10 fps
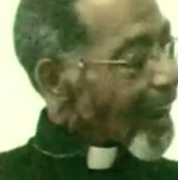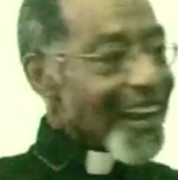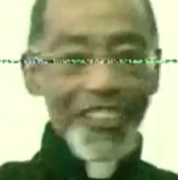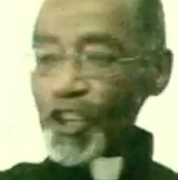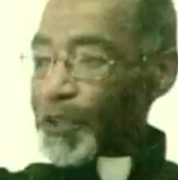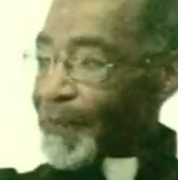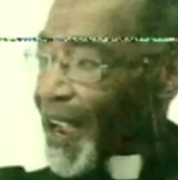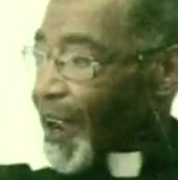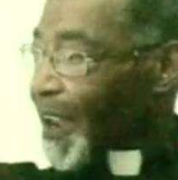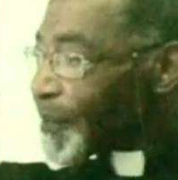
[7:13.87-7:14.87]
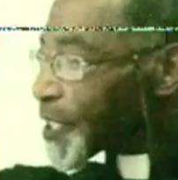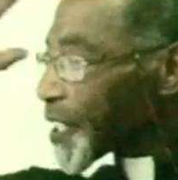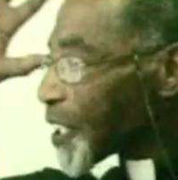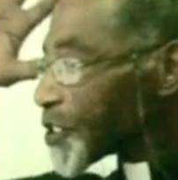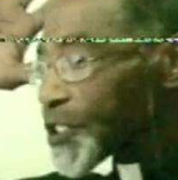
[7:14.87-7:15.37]
I took my
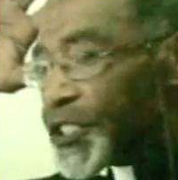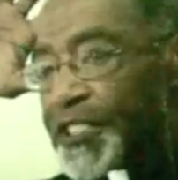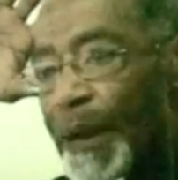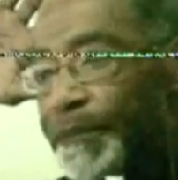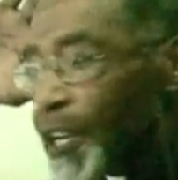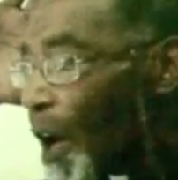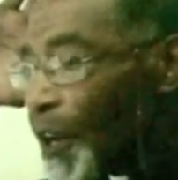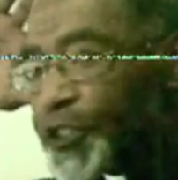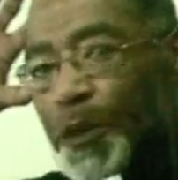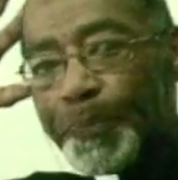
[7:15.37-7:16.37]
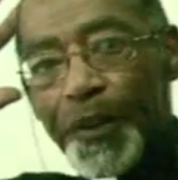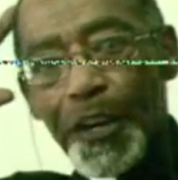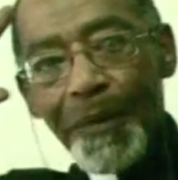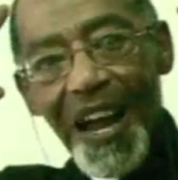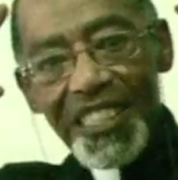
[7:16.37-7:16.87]
obligation to something called the
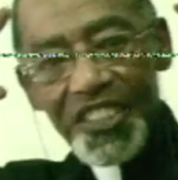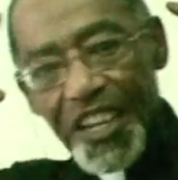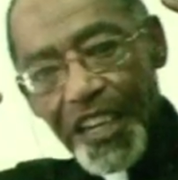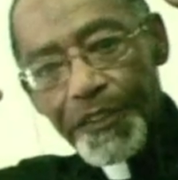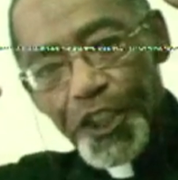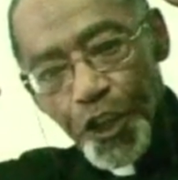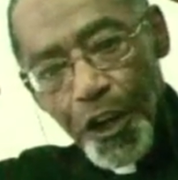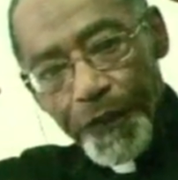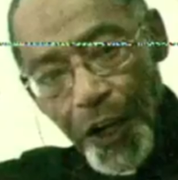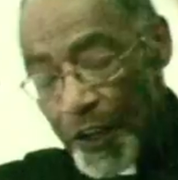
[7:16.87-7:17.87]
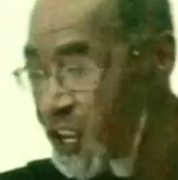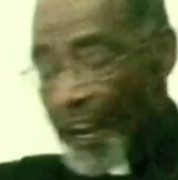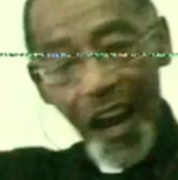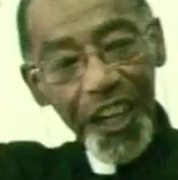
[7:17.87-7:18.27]
Supreme Architect of the Universe.